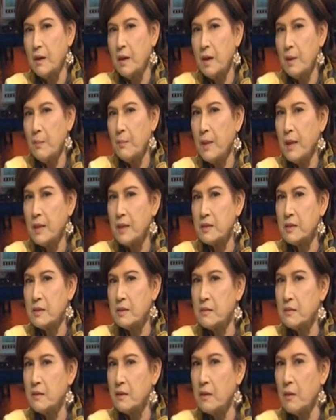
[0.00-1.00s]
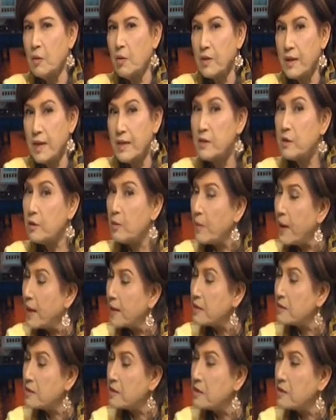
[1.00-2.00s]
medicine, Oriental
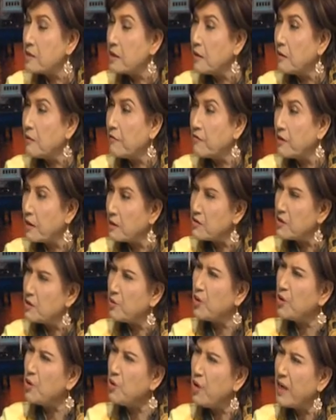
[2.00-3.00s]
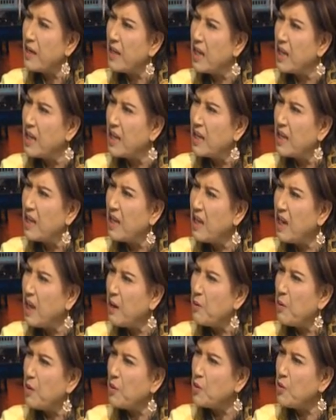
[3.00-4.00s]
medicine of Rangsit, what do I get?
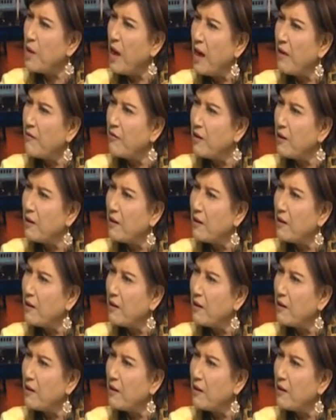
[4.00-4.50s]
And what do you have there?